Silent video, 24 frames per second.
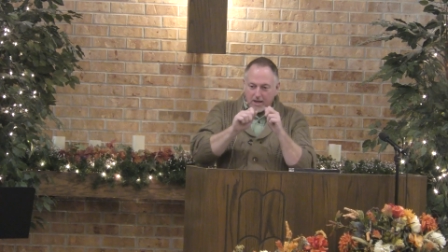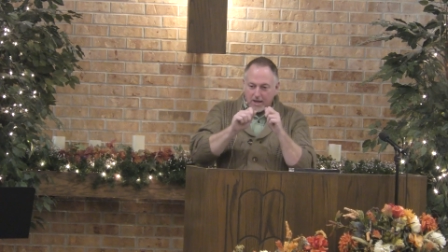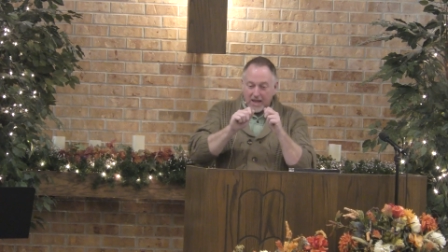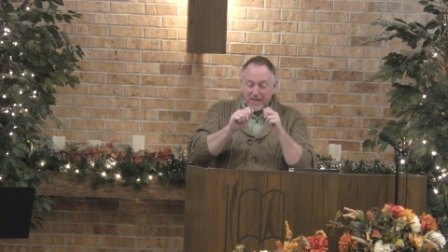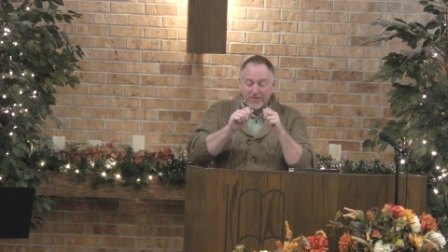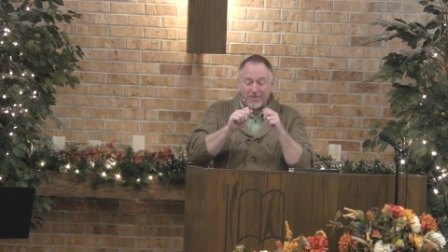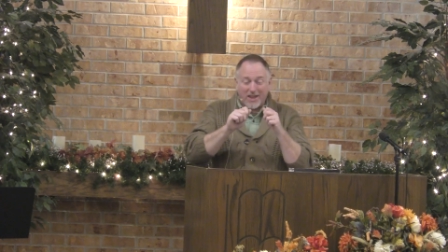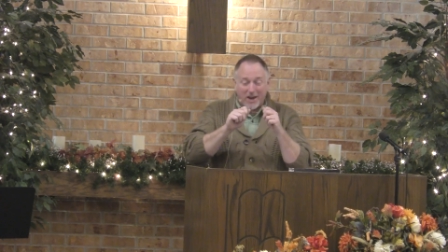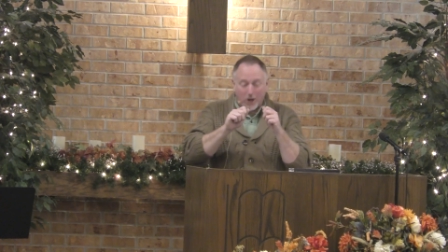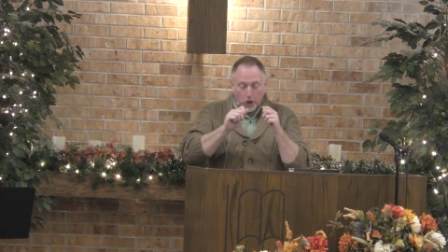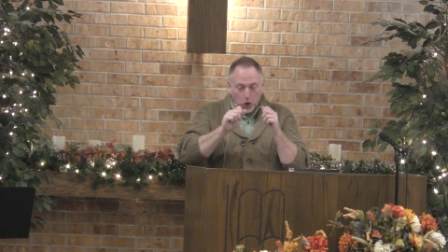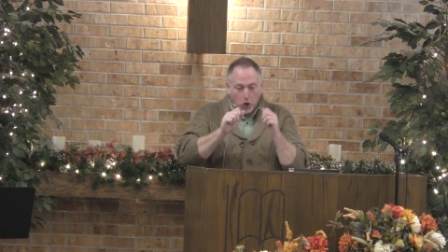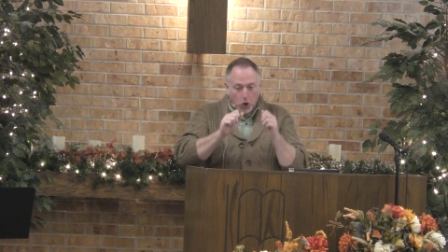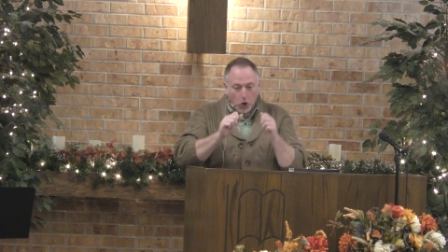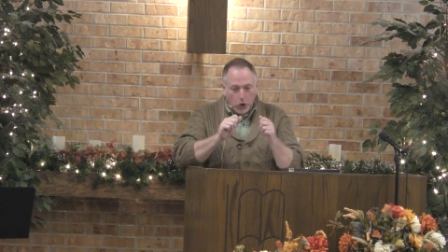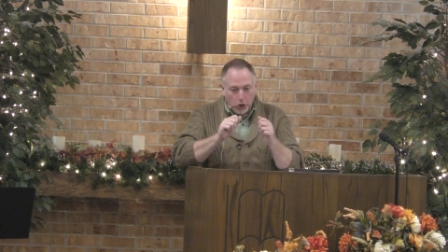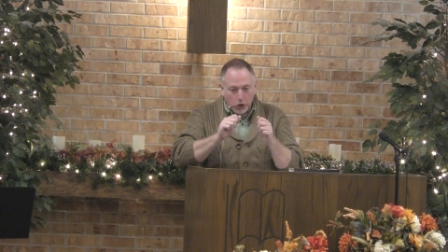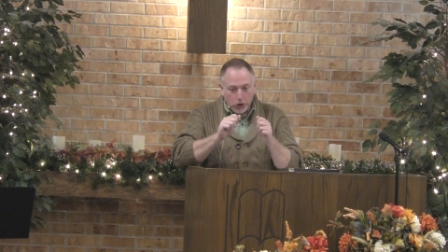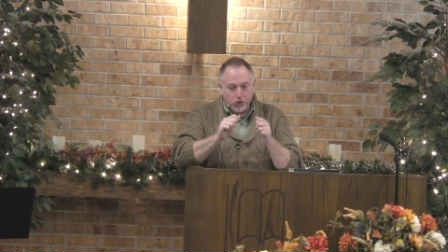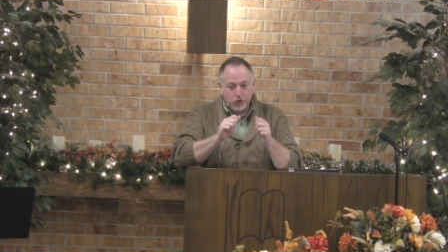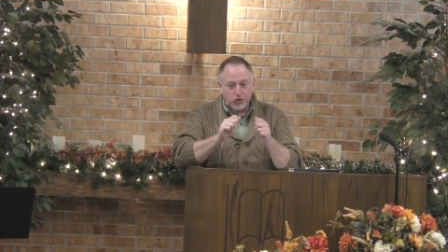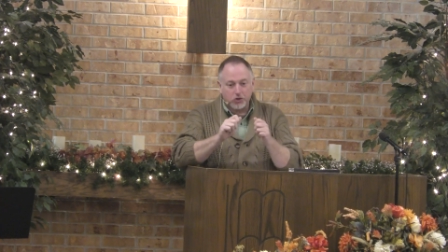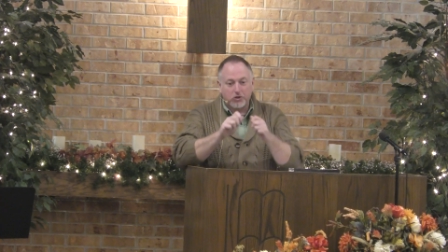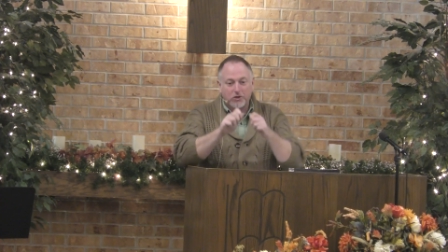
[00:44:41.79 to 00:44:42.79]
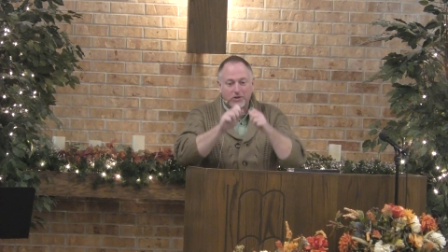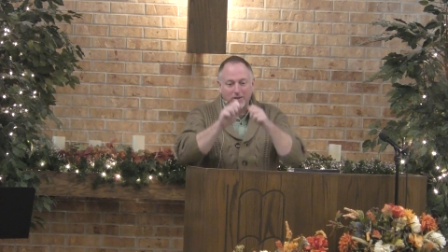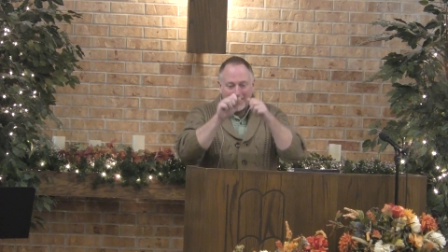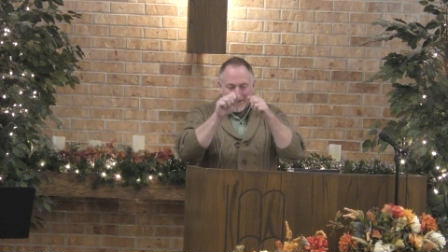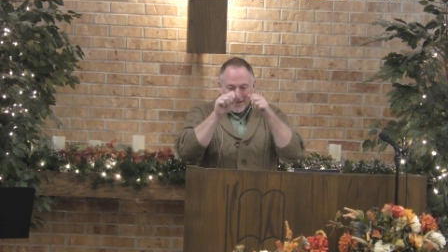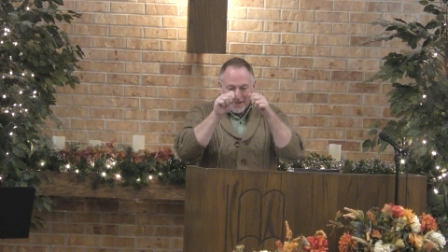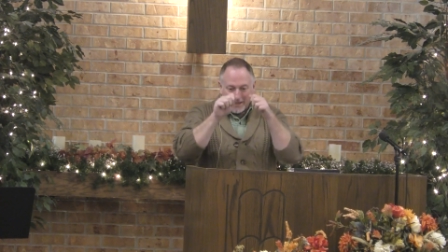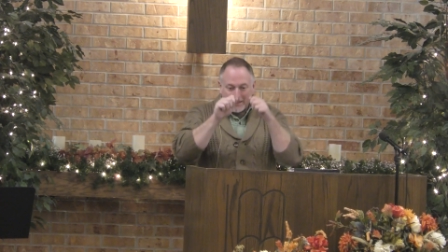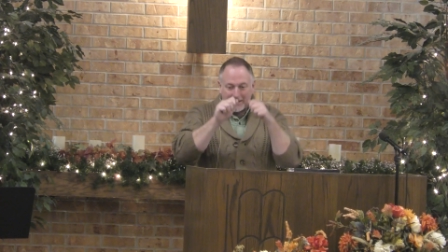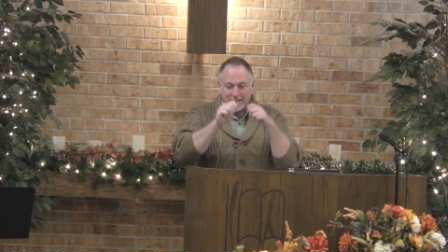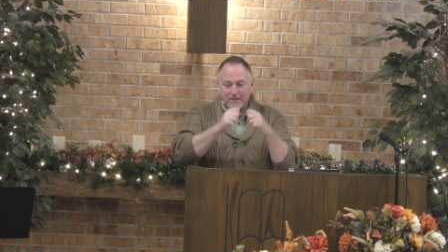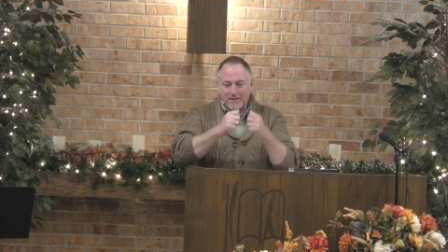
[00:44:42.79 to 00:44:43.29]
and that hurts
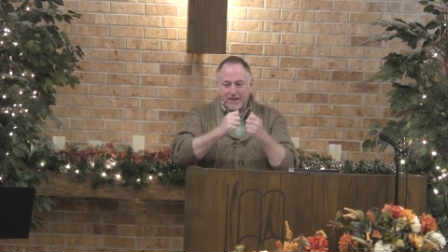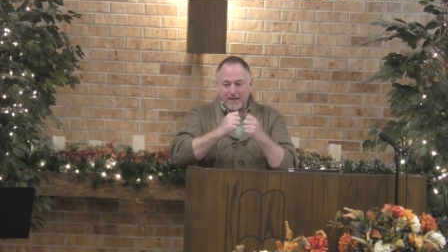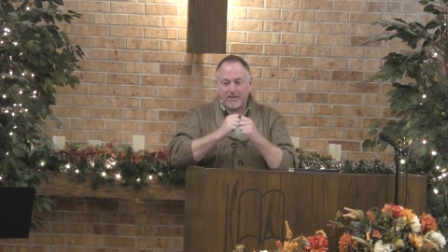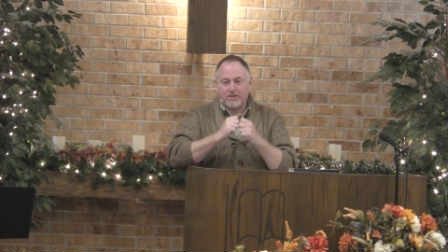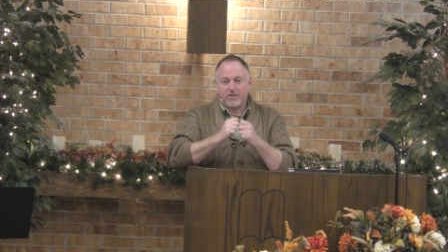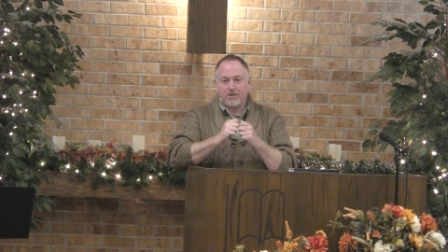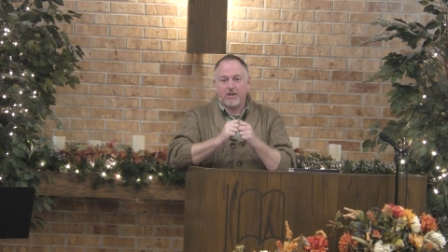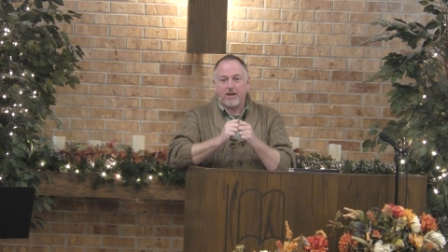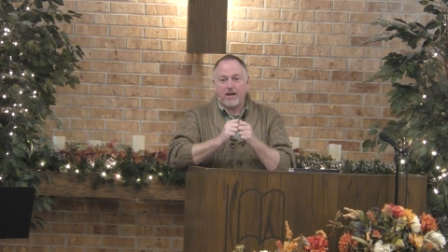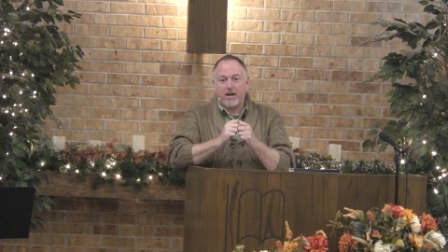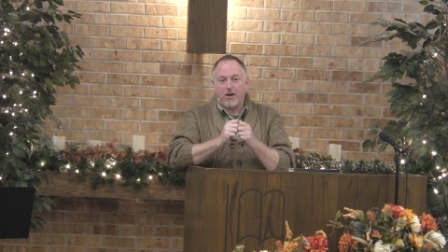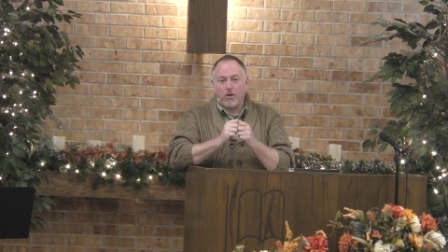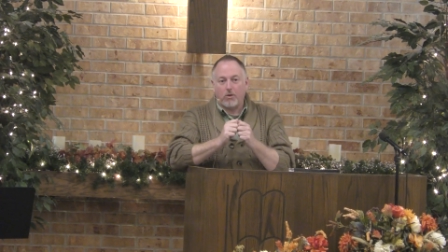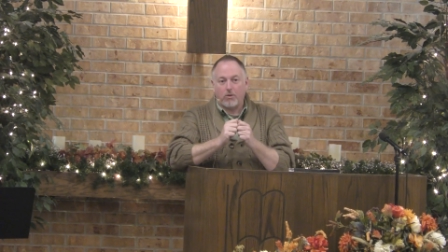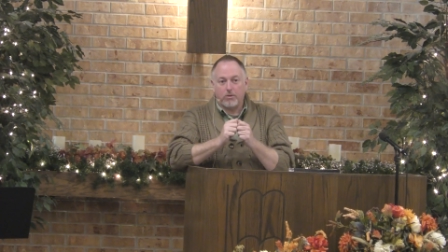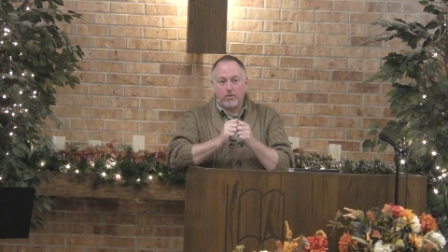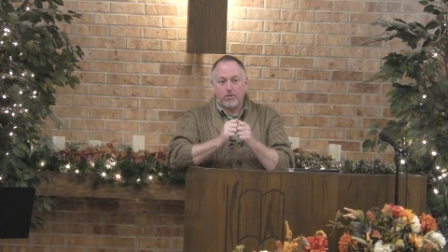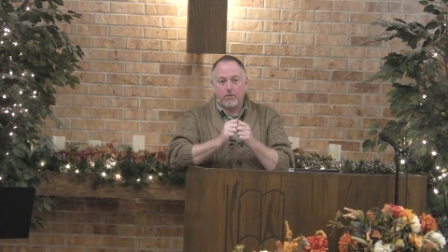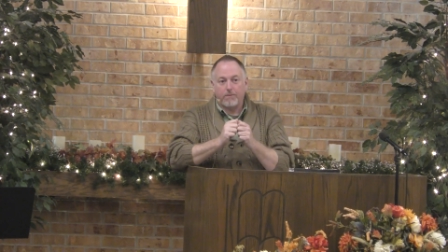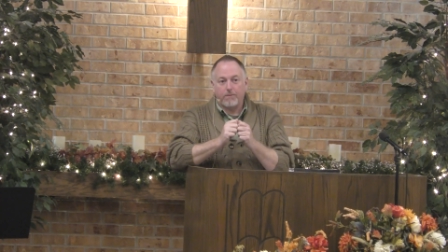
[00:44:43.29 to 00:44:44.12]
and he takes it out.